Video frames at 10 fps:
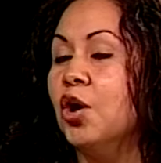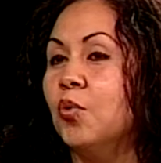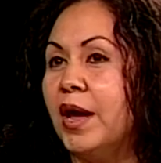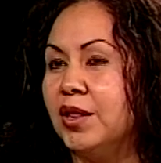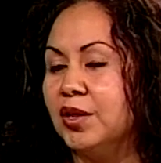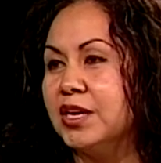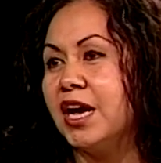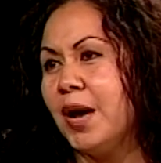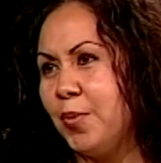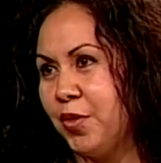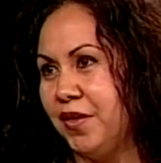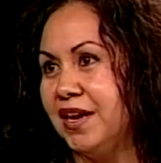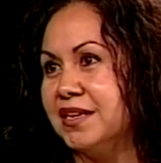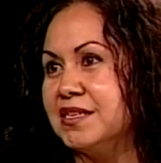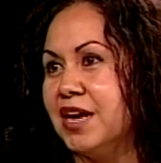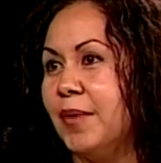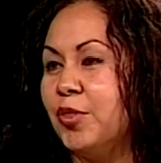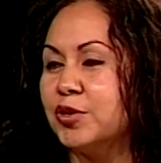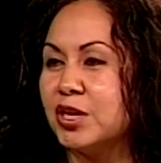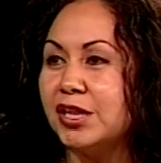Well, a couple things. I mean,
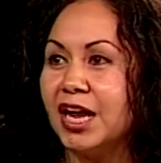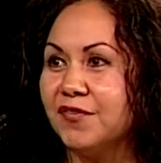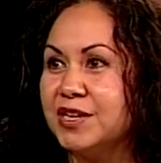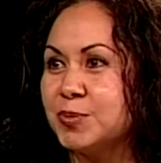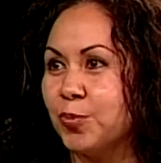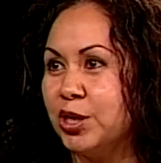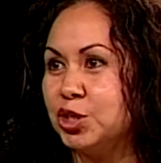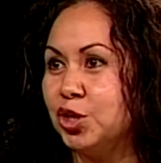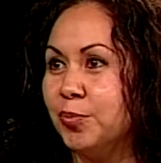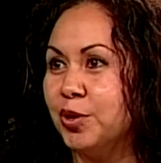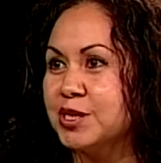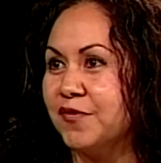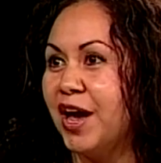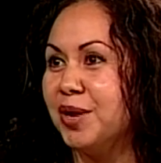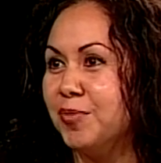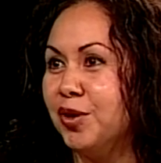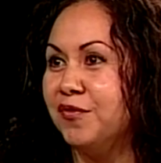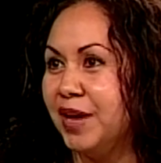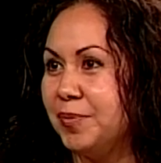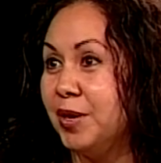there's a lot of inspirational books of how to
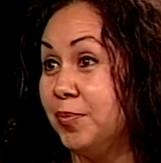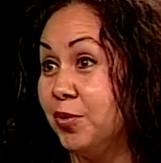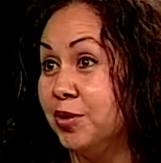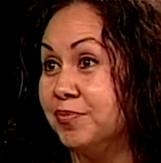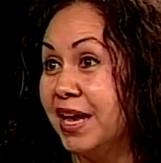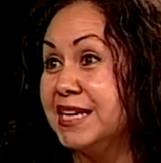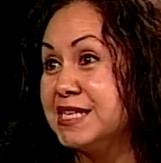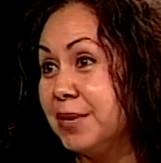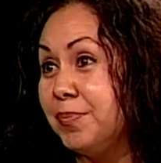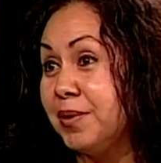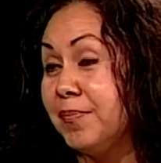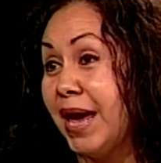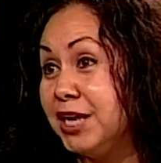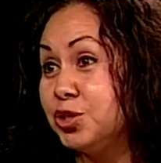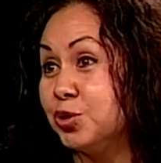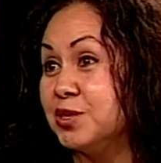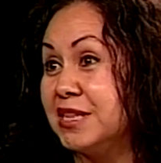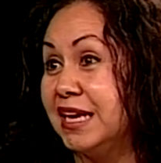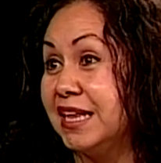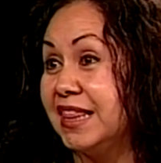motivate people, and some managers
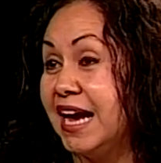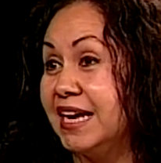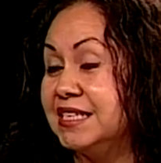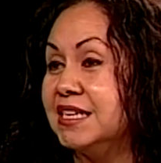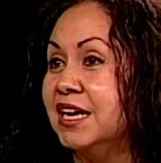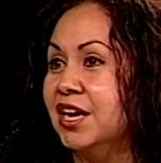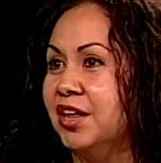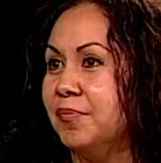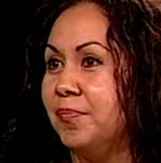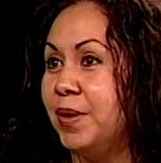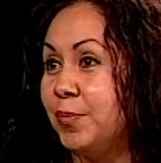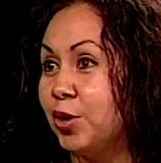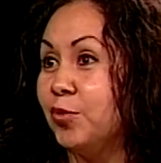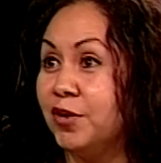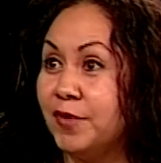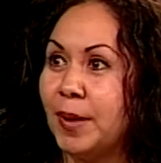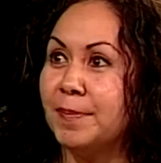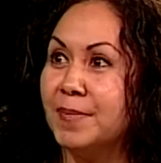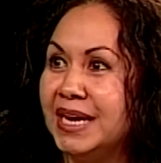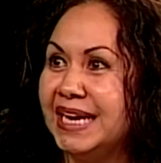think that people are motivated by
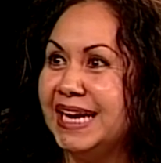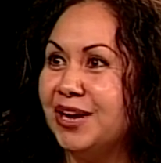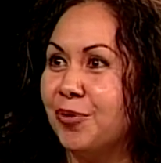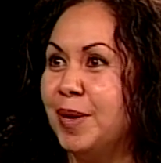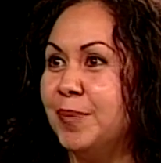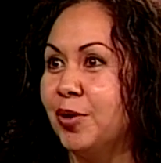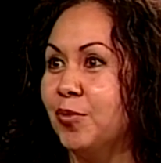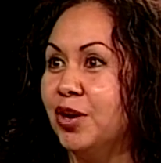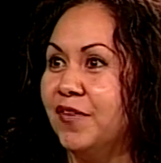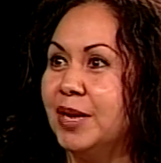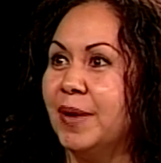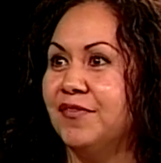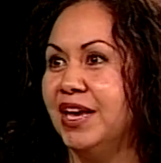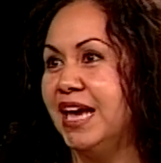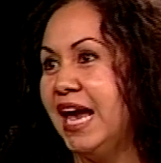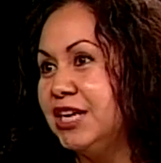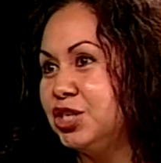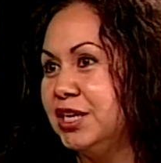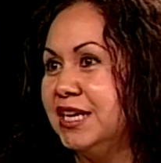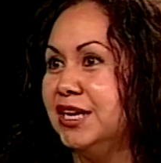money, or people are motivated by
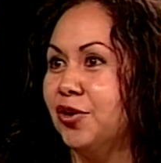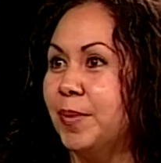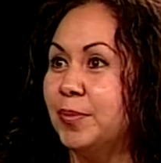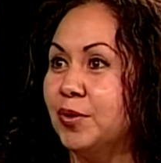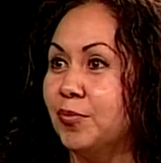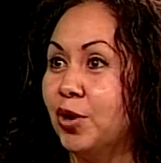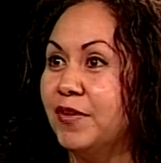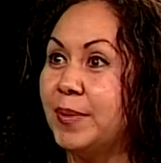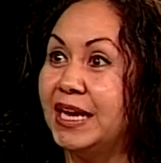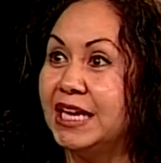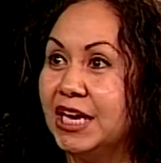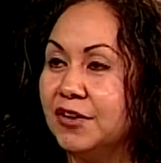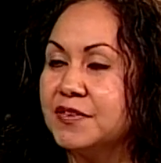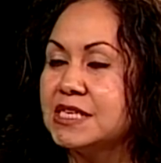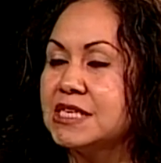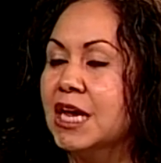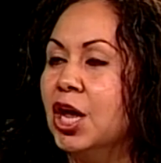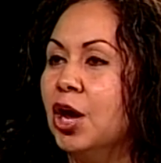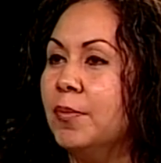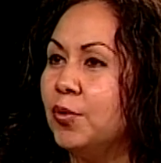vacation, or people are motivated by gifts.
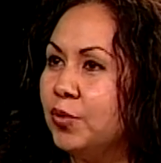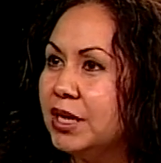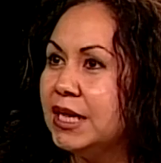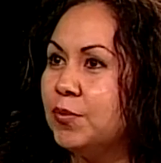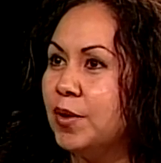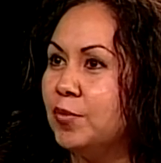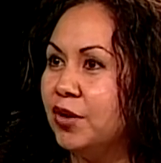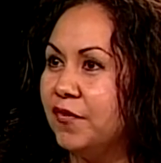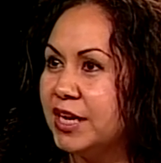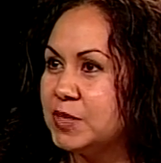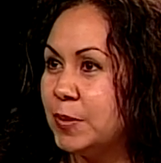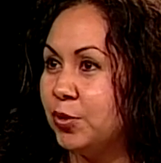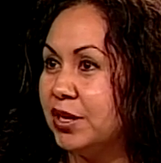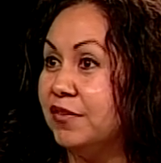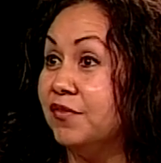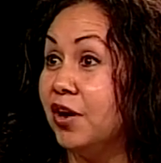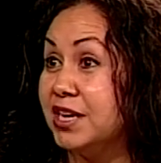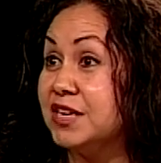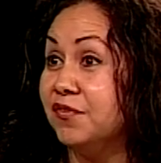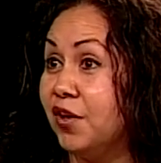But really what motivates people
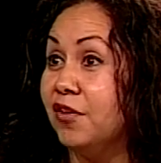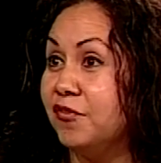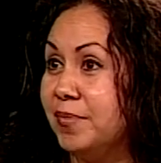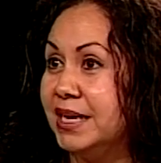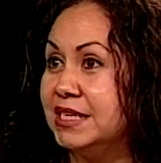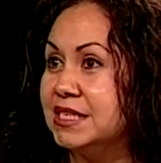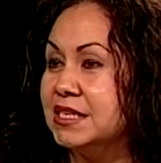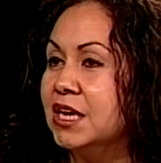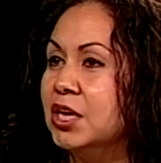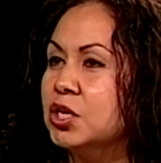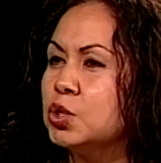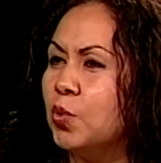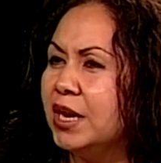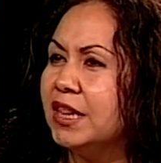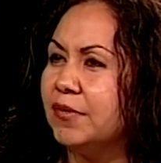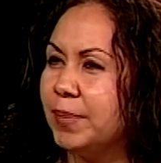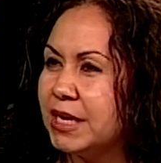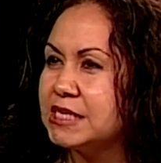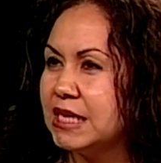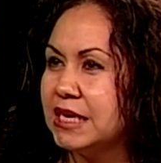is involvement. So one of the
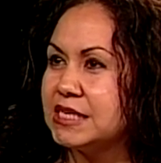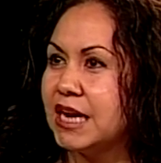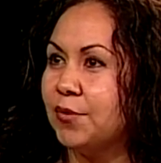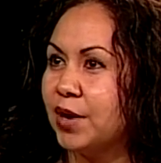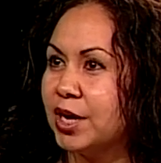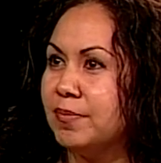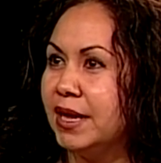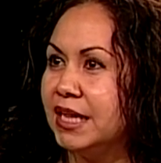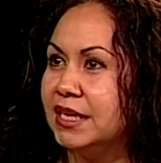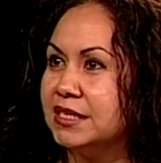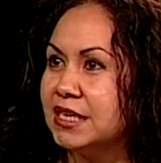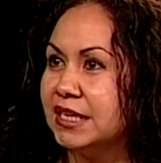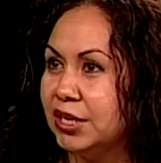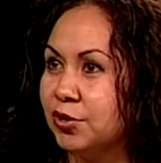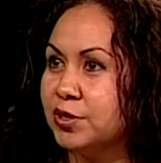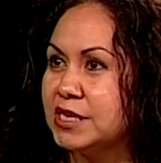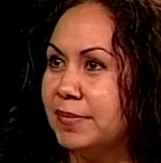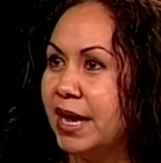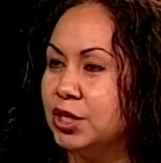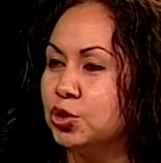biggest things that I recommend that leaders and
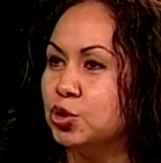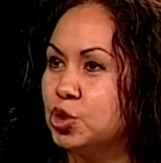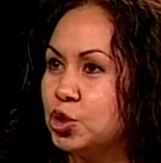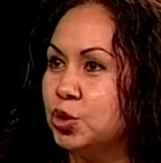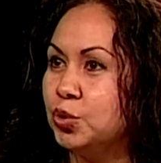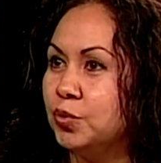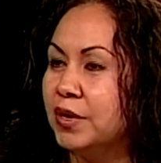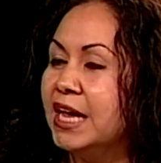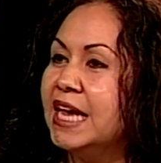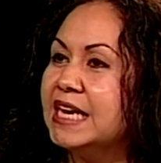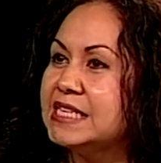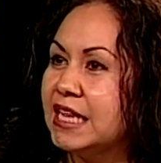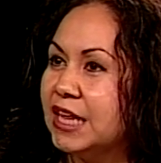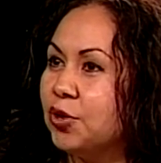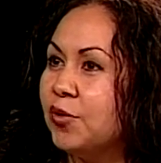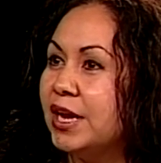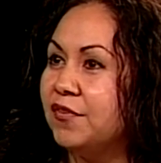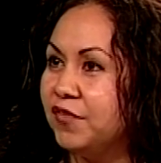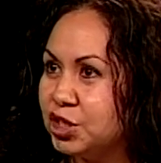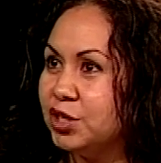managers do is that they create a
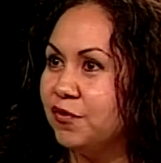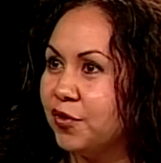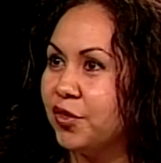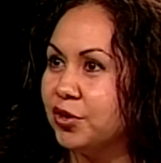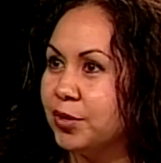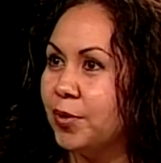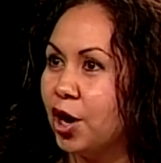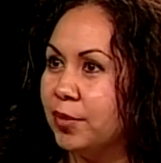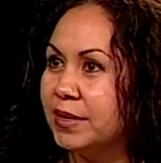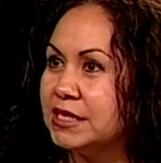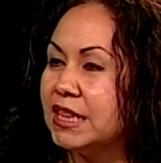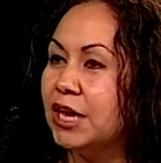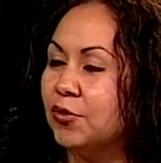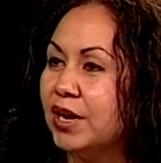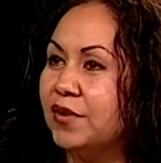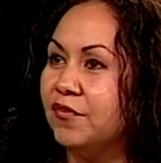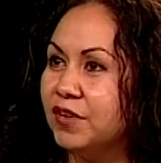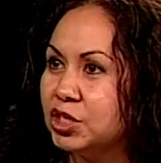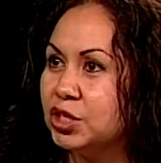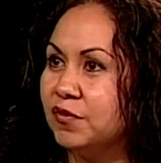vision for their department, that they create a
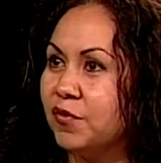vision